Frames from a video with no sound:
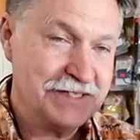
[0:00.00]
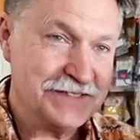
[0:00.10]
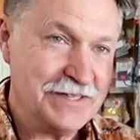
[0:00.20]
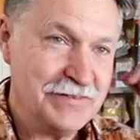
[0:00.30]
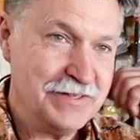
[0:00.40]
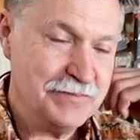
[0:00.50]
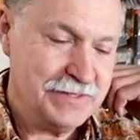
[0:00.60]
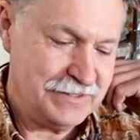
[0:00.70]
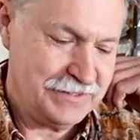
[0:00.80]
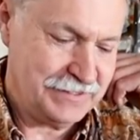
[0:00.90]
rest of it,
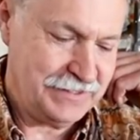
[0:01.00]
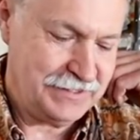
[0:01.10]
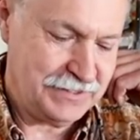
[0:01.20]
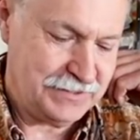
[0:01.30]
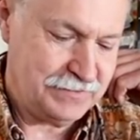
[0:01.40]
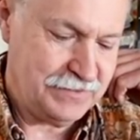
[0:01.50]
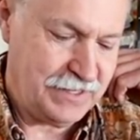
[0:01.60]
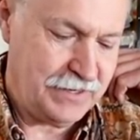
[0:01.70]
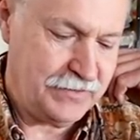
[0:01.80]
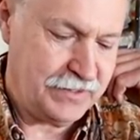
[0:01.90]
but it just
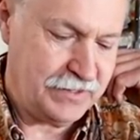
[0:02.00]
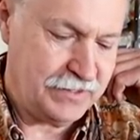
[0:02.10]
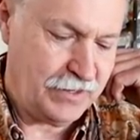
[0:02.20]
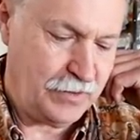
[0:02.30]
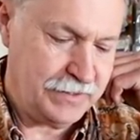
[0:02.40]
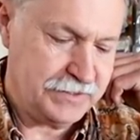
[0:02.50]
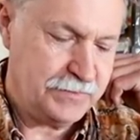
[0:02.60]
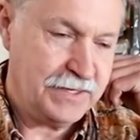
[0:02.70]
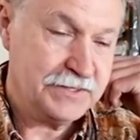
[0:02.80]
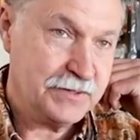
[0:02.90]
had on their Old Ben's
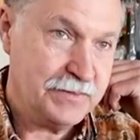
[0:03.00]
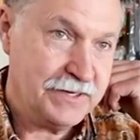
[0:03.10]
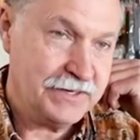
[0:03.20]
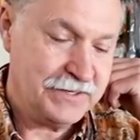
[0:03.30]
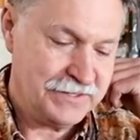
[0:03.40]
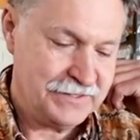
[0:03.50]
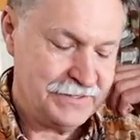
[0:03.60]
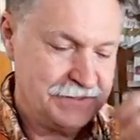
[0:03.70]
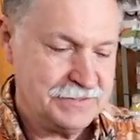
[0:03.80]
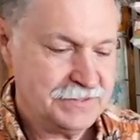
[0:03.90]
baits are better.
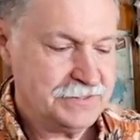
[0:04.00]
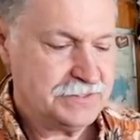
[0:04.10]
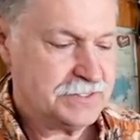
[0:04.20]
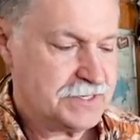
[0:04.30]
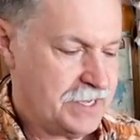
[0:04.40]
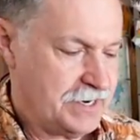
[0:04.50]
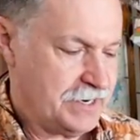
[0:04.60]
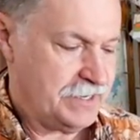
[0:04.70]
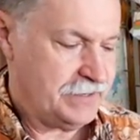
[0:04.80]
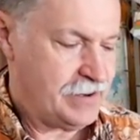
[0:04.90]
Just kind of
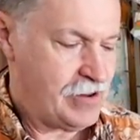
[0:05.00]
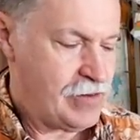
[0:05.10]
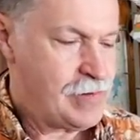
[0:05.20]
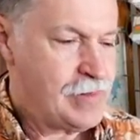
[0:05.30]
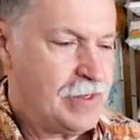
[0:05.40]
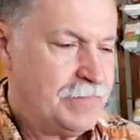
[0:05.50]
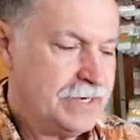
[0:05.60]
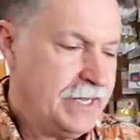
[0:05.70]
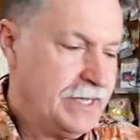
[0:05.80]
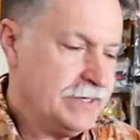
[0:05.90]
neat. My
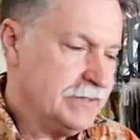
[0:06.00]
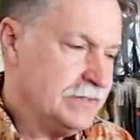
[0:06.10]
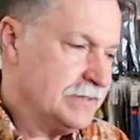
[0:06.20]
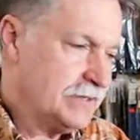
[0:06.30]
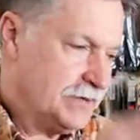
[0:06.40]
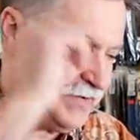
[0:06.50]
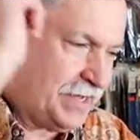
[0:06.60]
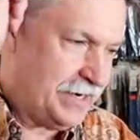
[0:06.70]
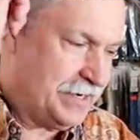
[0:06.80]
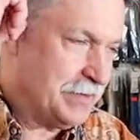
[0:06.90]
dad
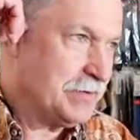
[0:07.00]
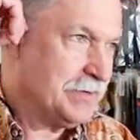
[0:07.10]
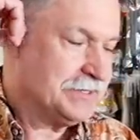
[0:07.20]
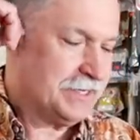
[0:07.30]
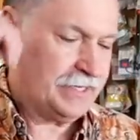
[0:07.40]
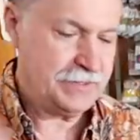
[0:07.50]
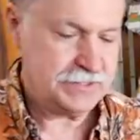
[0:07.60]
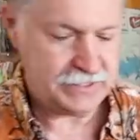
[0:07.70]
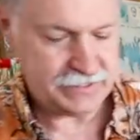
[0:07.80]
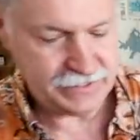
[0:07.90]
confided in me one time. He
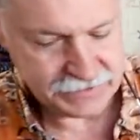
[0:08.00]
said